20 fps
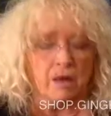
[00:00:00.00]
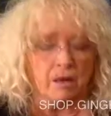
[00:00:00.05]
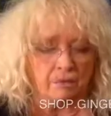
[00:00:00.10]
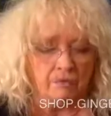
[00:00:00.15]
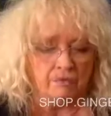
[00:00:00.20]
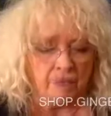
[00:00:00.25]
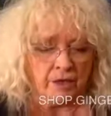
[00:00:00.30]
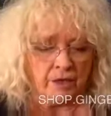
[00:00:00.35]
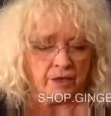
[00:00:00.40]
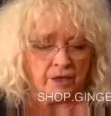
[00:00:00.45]

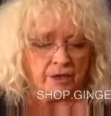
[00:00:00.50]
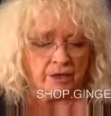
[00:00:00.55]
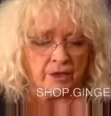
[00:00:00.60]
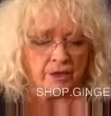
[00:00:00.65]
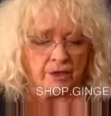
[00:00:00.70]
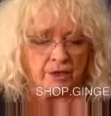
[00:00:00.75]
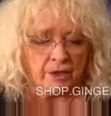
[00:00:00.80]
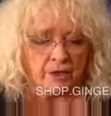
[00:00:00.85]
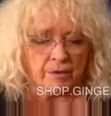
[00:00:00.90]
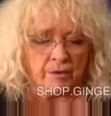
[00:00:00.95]

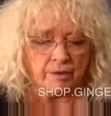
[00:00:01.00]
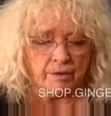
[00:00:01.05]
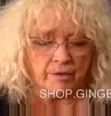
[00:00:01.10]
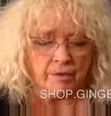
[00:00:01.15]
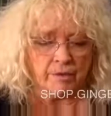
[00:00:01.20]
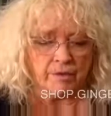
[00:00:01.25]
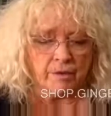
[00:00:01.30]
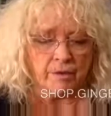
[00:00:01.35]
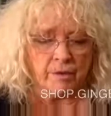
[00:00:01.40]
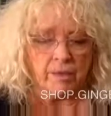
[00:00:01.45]
relationships of
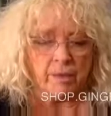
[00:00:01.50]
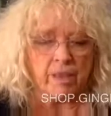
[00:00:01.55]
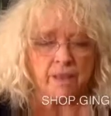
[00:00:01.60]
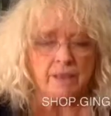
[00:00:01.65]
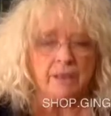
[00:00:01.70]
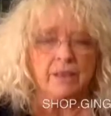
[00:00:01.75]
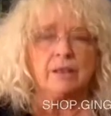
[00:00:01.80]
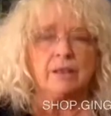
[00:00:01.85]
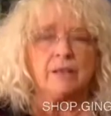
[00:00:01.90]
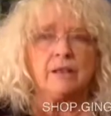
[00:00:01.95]
the
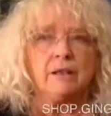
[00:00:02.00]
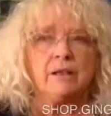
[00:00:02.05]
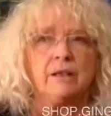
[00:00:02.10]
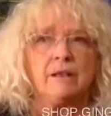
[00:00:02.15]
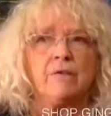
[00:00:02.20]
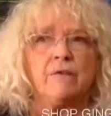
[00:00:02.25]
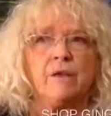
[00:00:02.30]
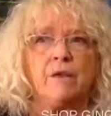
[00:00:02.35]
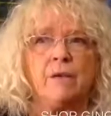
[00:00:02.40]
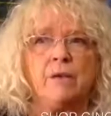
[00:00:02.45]
masculine and the
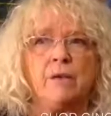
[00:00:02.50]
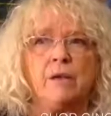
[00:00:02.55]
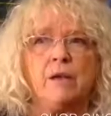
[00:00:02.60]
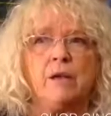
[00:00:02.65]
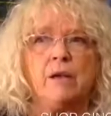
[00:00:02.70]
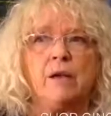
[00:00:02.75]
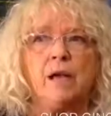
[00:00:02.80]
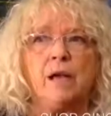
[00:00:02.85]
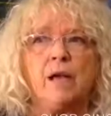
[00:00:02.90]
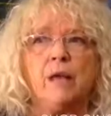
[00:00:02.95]
feminine